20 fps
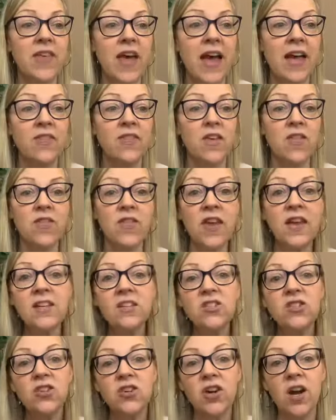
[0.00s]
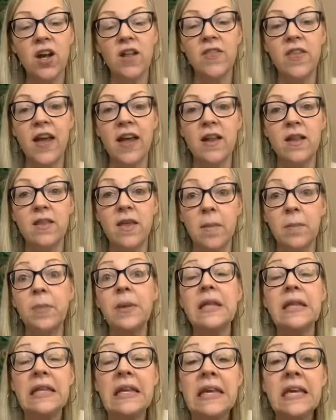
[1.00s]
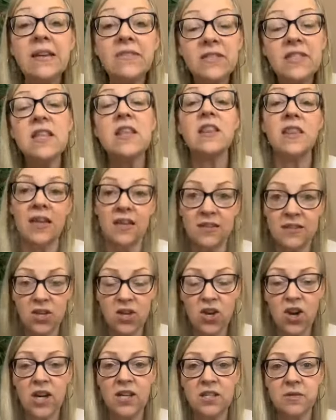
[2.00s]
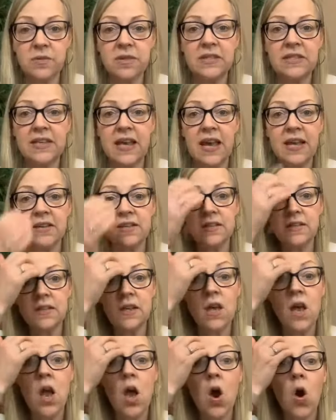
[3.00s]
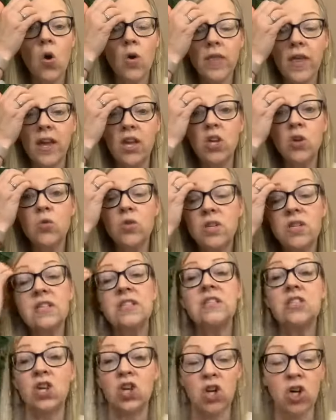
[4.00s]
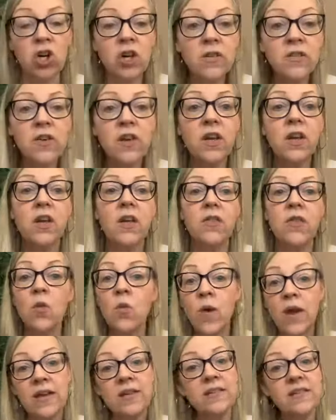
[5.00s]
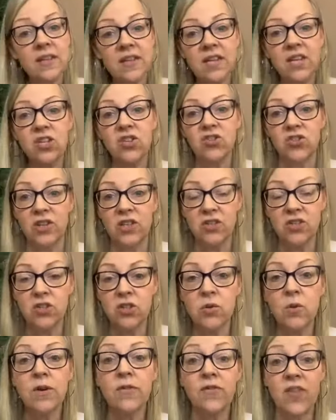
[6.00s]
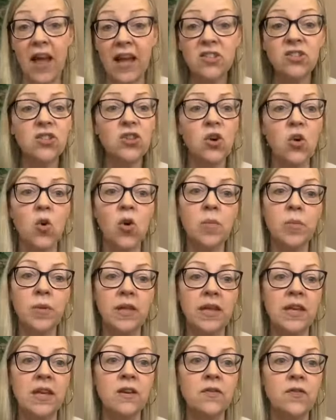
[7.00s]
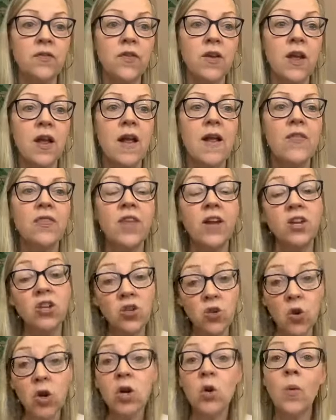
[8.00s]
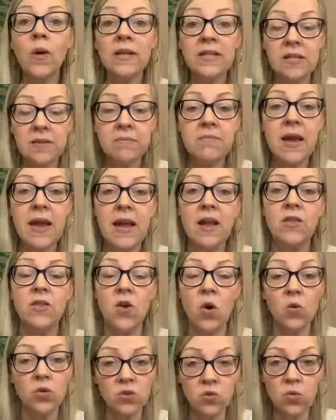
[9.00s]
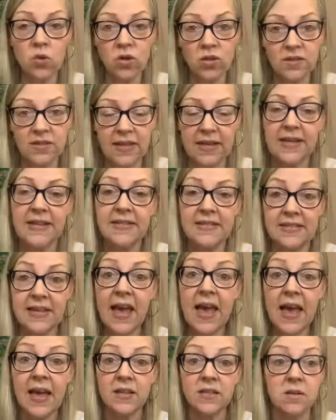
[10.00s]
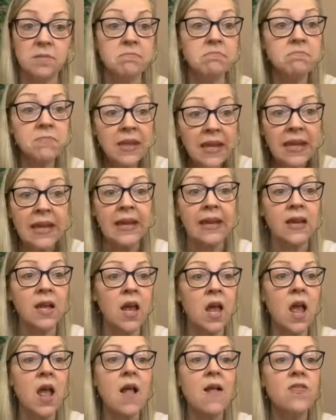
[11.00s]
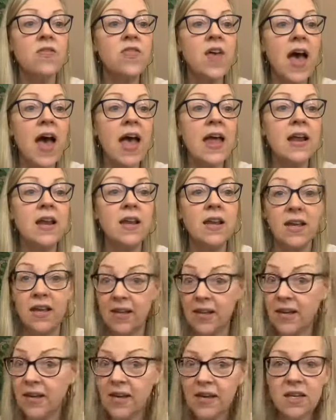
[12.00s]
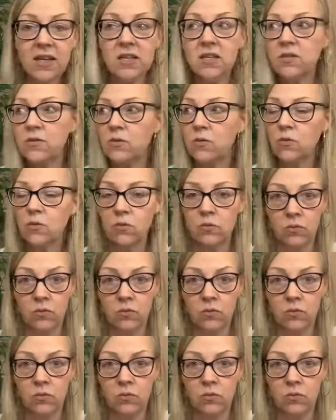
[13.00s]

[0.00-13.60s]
that the things you're, that, that believes the things that your husband says, or that you deserve the ways that he treats you, if that's your core belief, then you're going to make those words that he says mean that he is